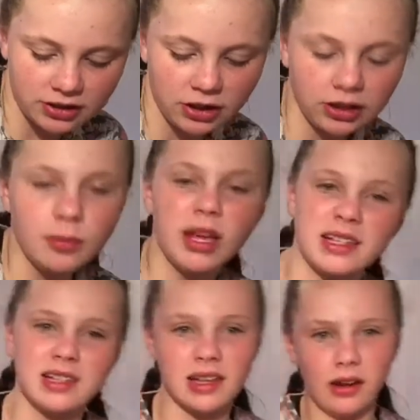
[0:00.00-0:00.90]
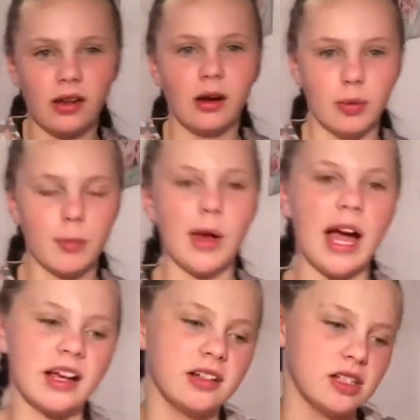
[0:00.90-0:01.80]
So I'm gonna mix this in and I'll be
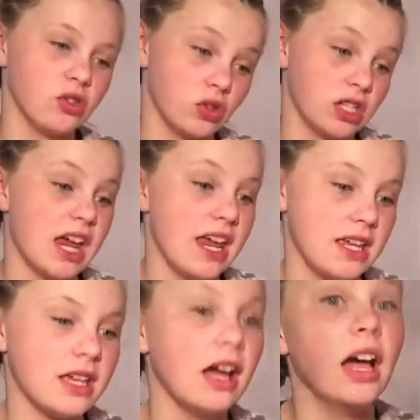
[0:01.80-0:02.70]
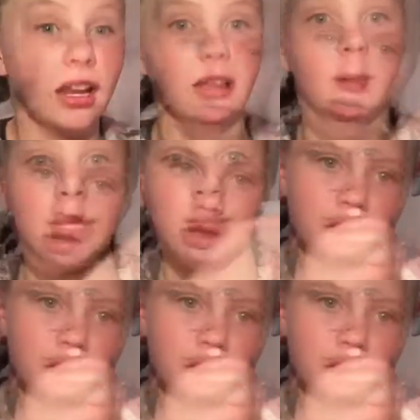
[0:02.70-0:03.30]
back because it does take a little bit.